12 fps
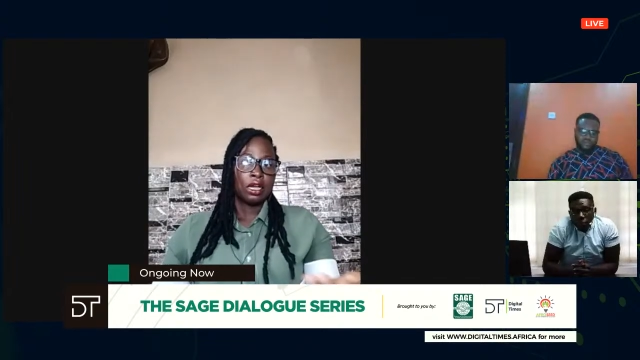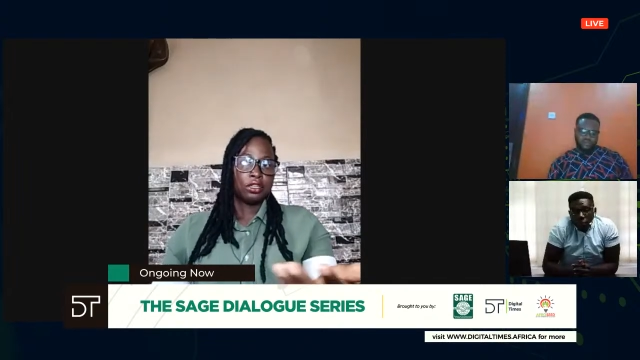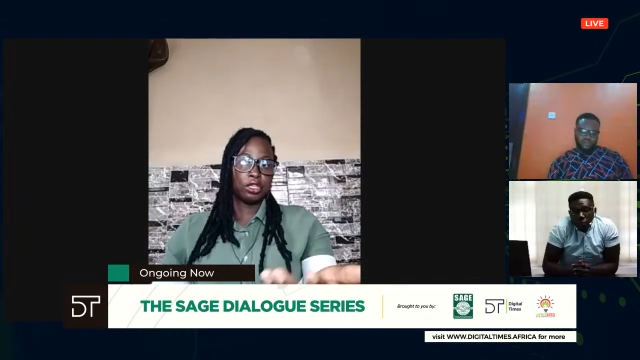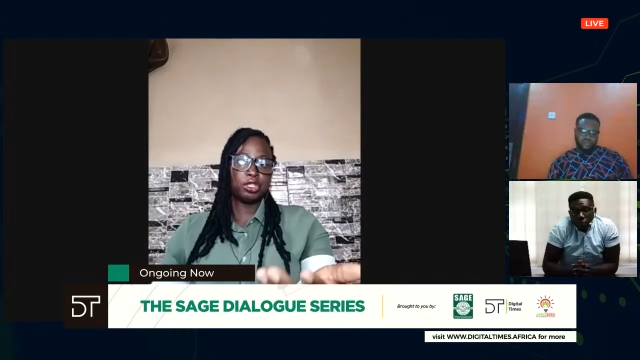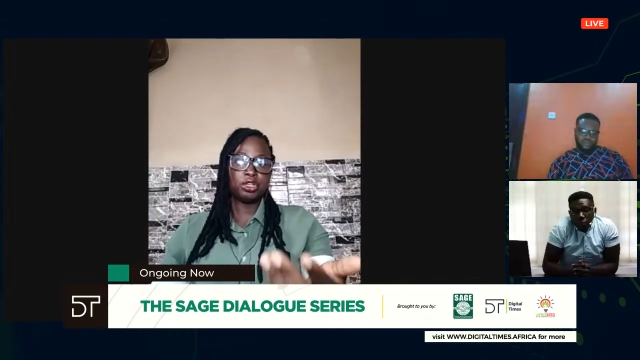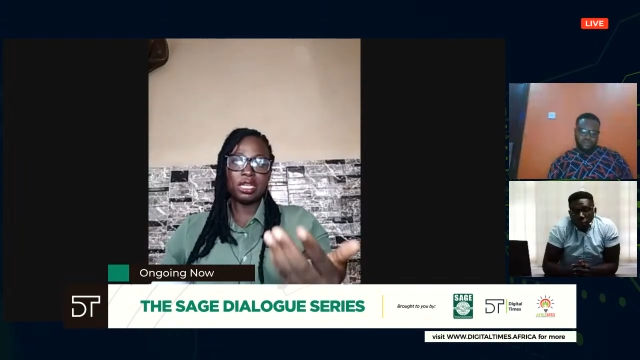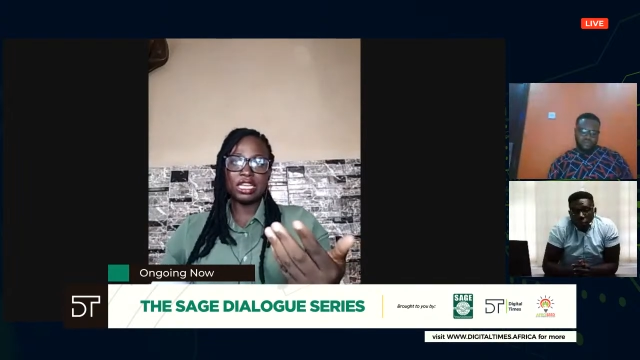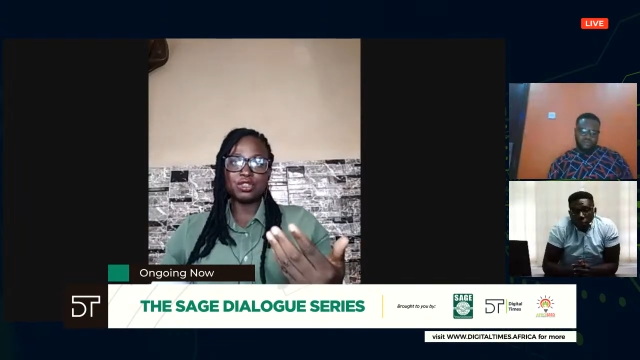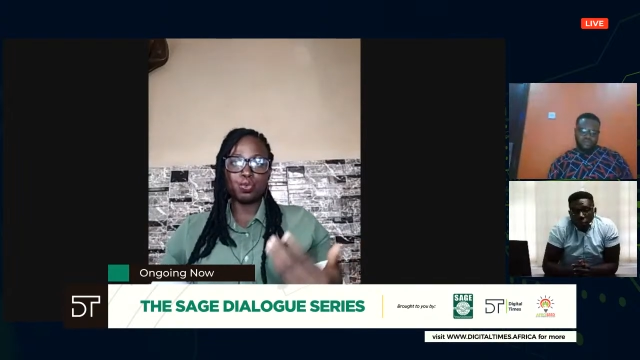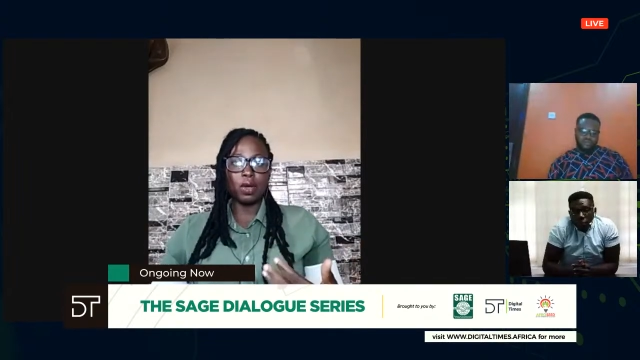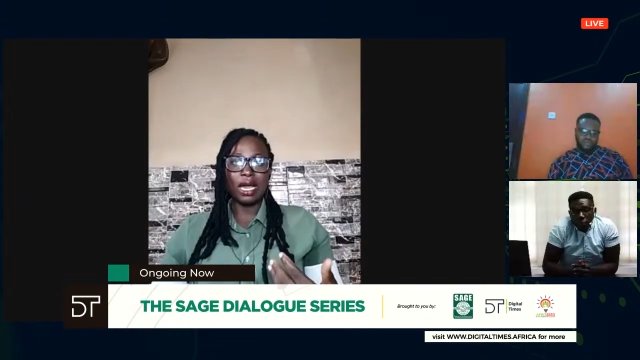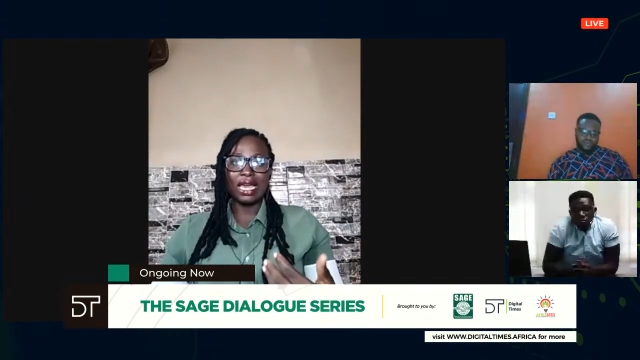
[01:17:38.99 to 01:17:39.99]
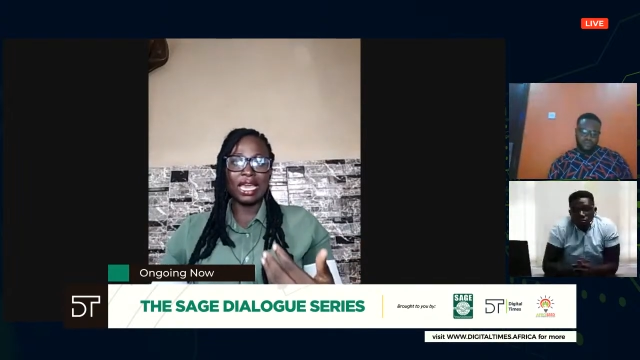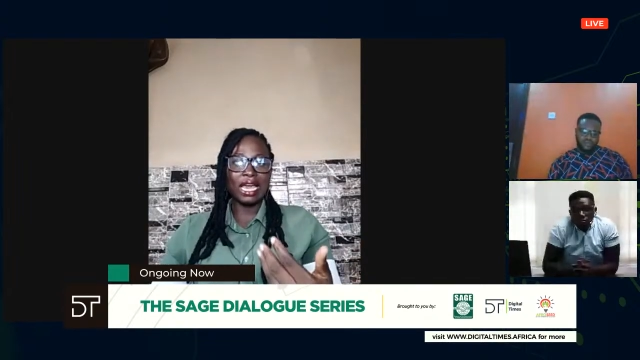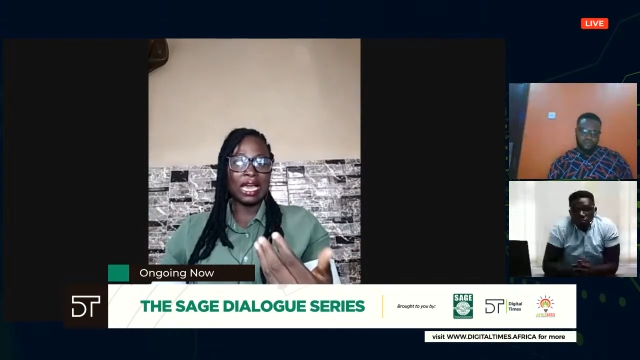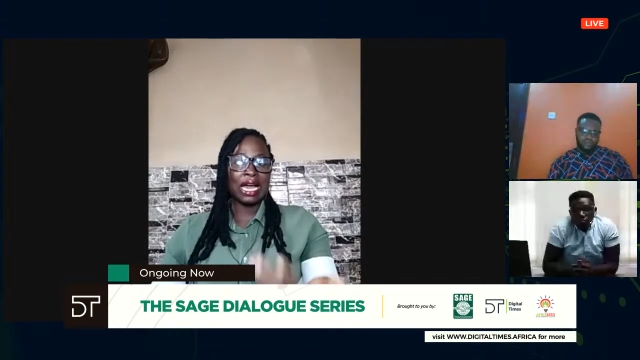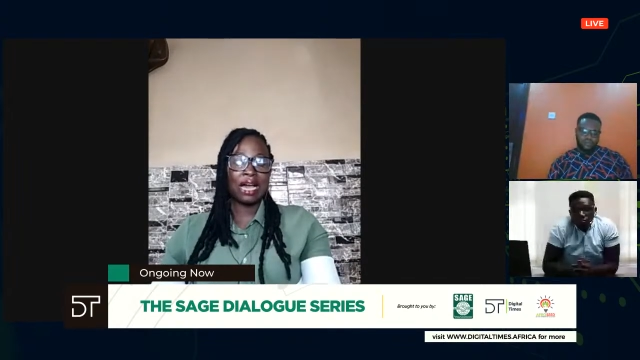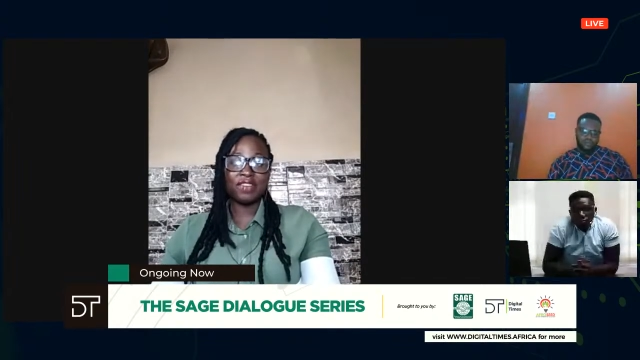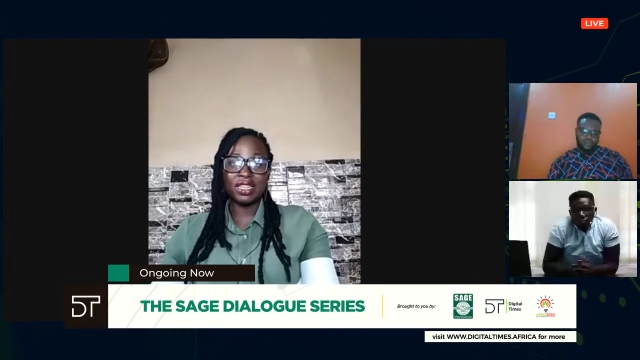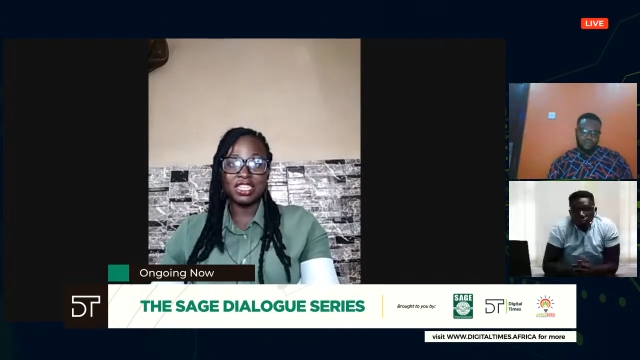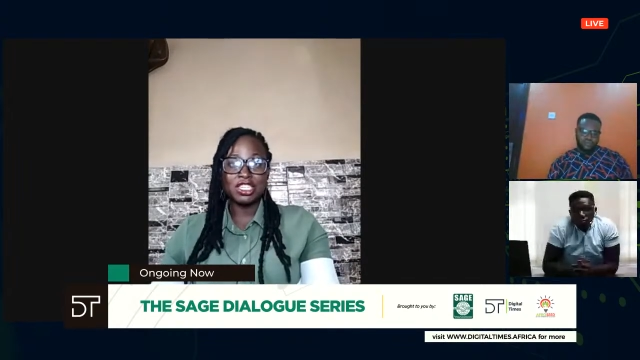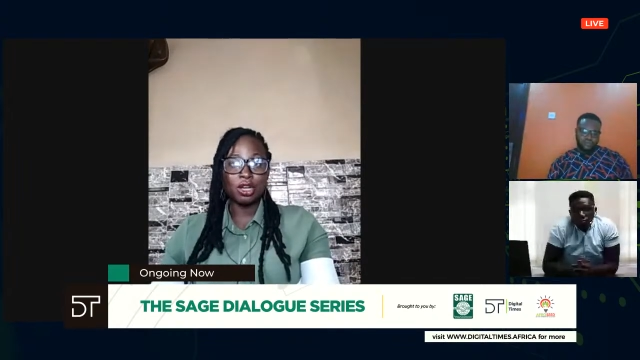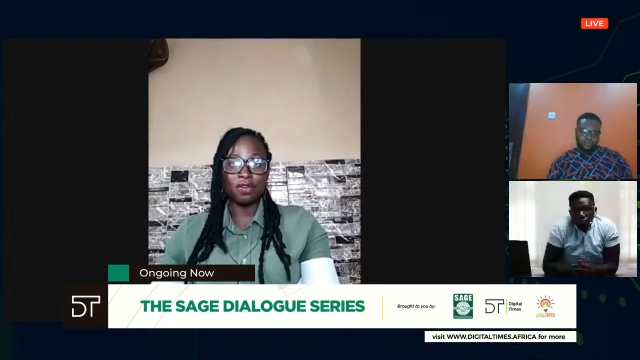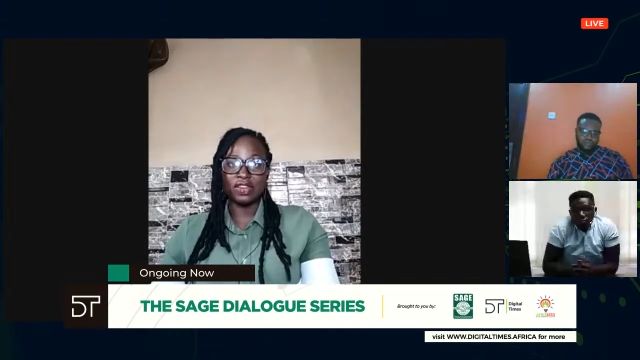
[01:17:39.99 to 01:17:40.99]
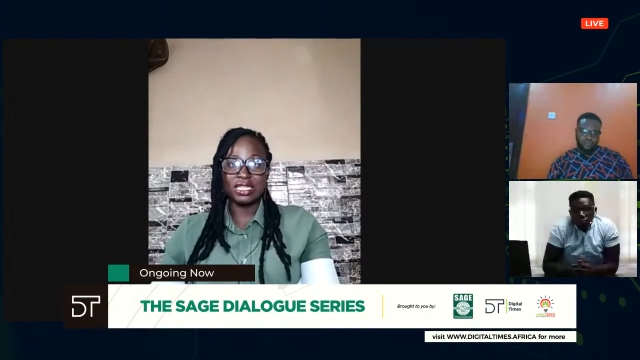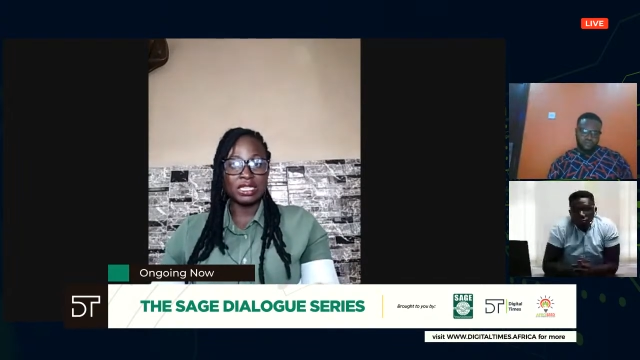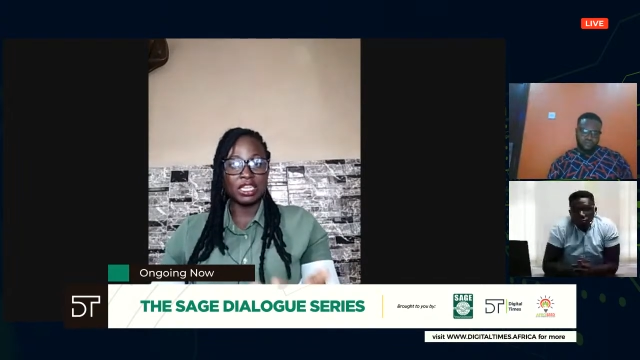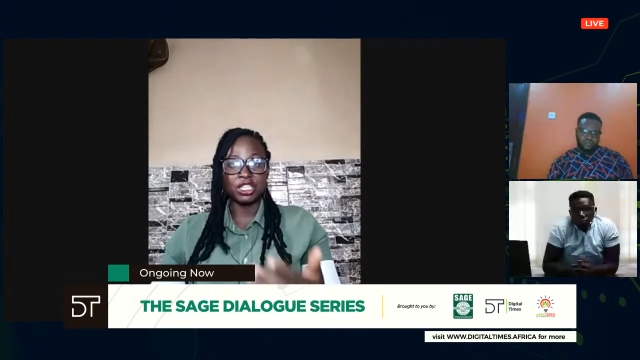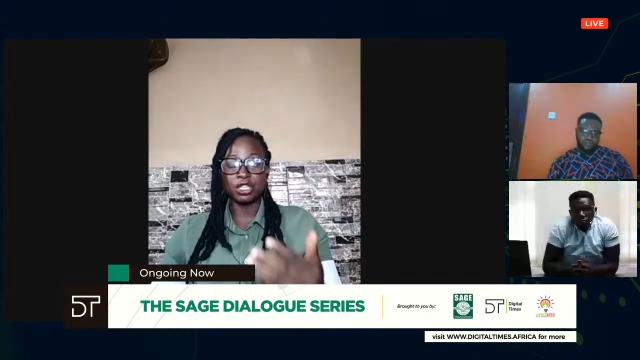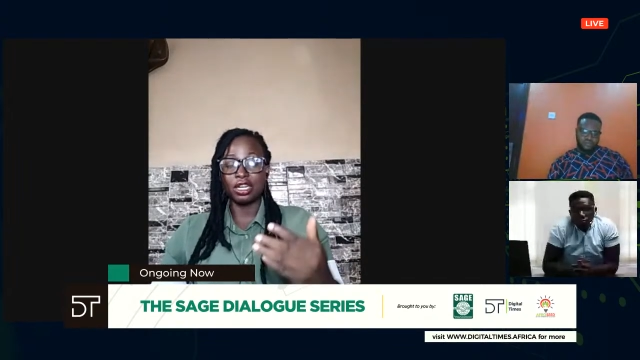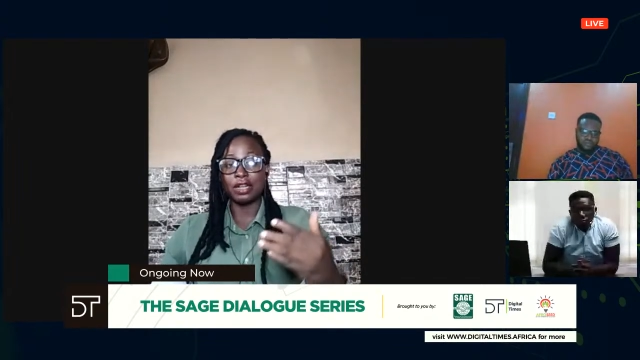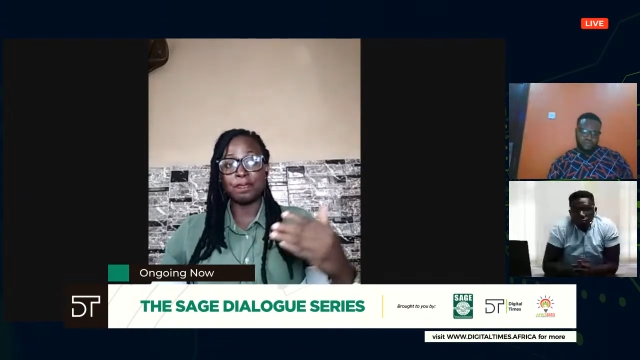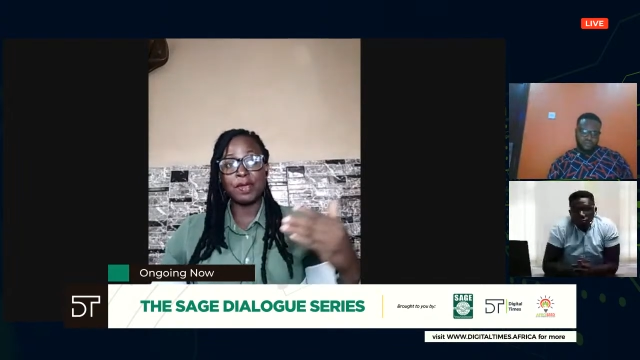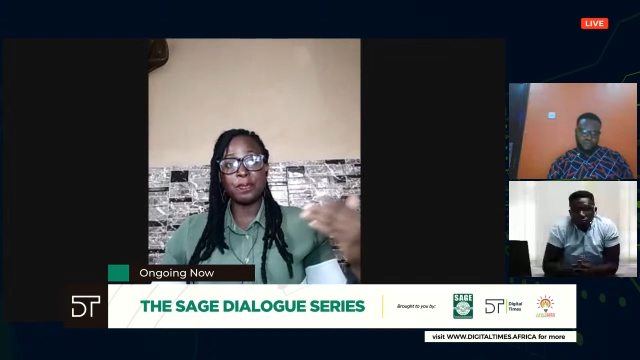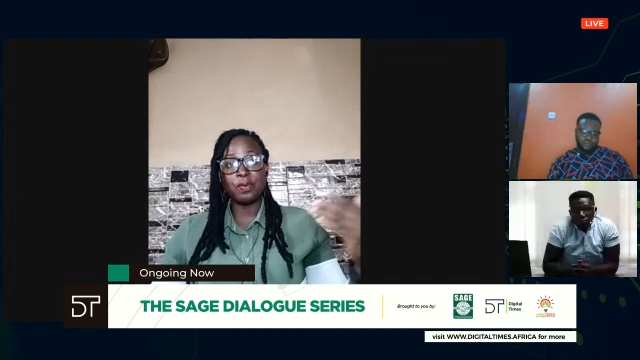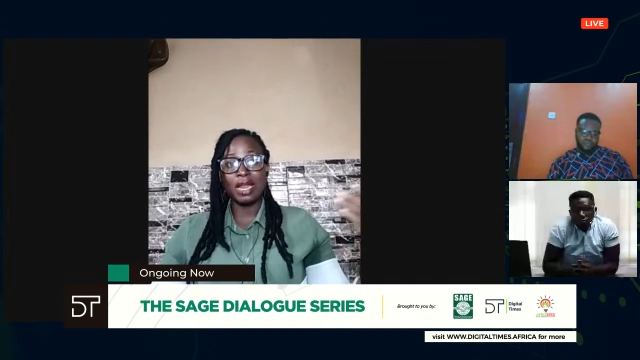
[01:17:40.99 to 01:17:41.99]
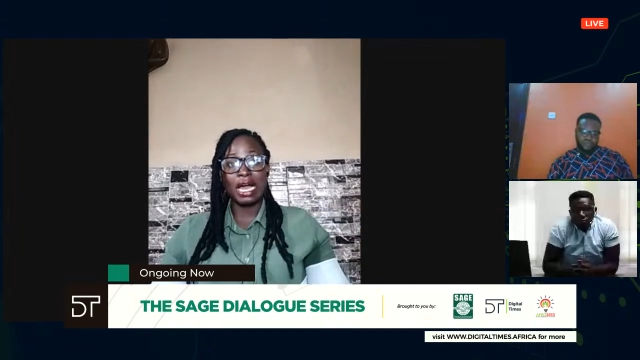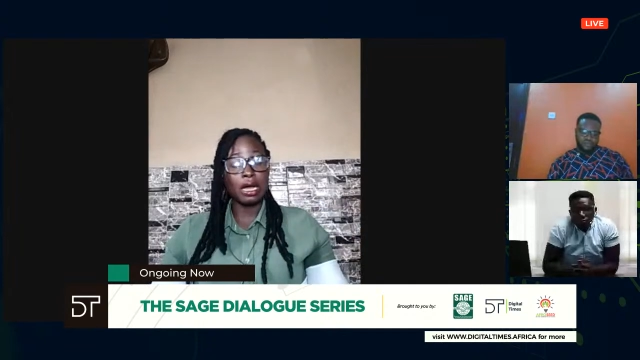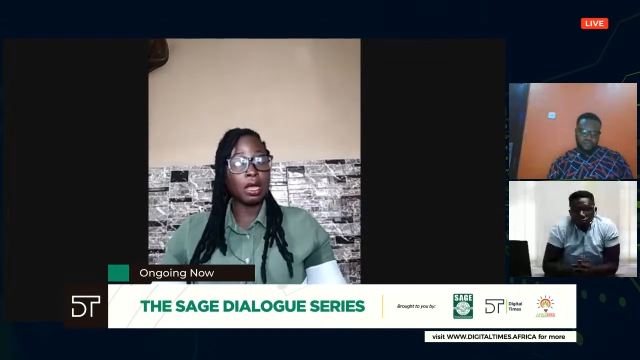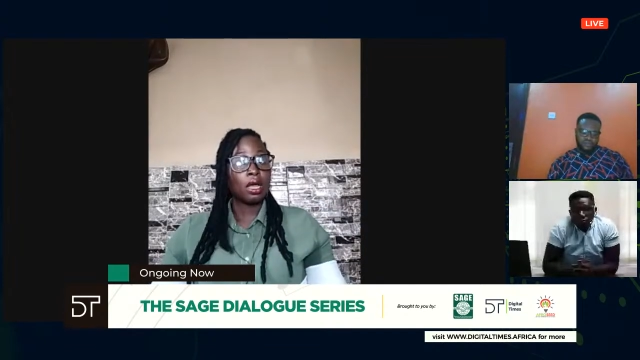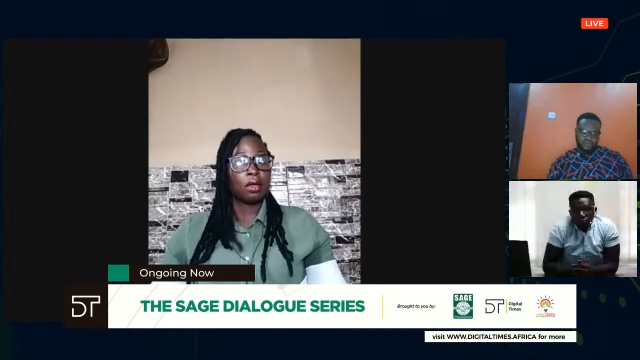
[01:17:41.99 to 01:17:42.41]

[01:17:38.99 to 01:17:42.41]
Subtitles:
The truth is, we're here having this conversation and people are